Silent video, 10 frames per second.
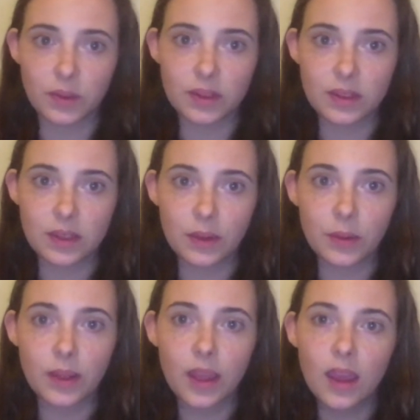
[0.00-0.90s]
So
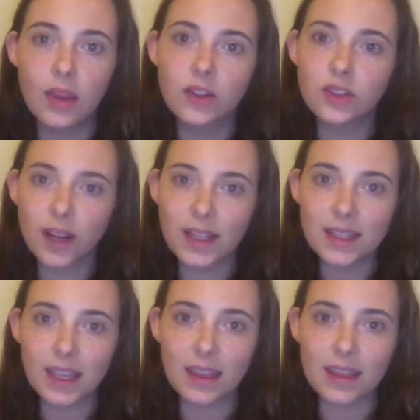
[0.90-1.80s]
traits
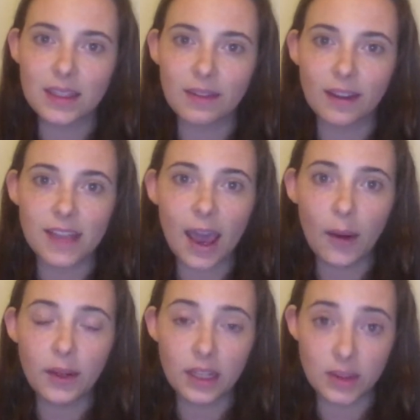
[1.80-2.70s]
like these affect how
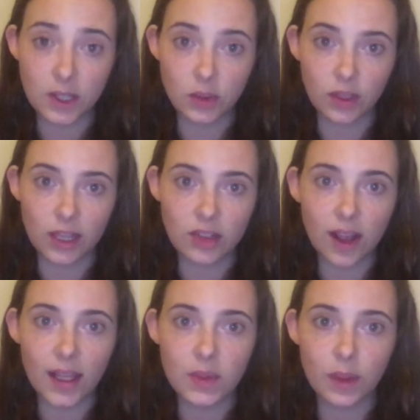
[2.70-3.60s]
an individual
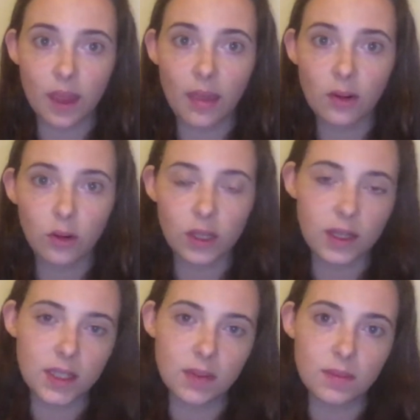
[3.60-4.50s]
interacts with other
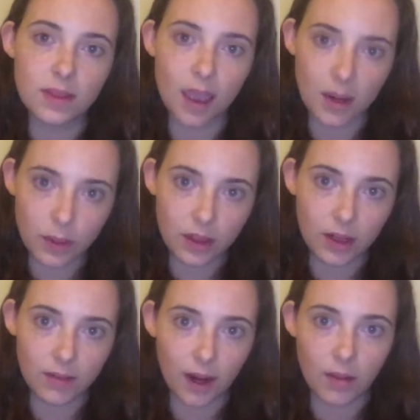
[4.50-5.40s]
organisms and with their
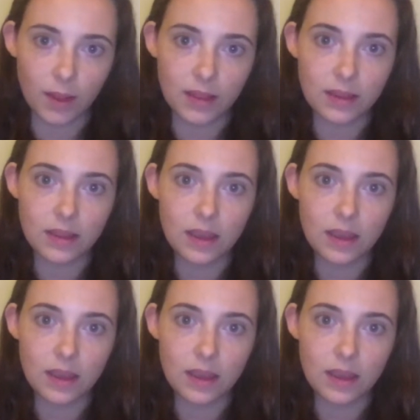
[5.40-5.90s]
environment.